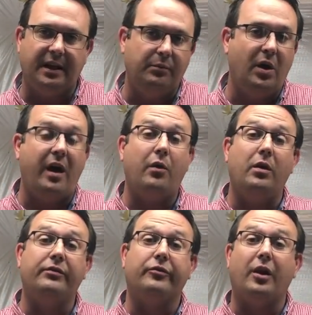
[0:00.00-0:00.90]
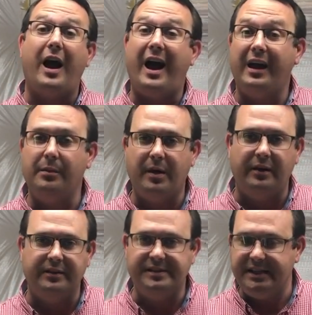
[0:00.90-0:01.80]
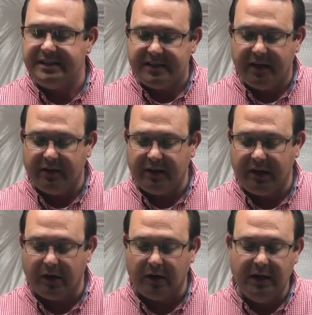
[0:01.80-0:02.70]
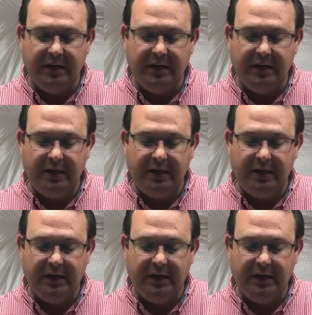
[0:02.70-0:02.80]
I'm not going for a high amount of detail here.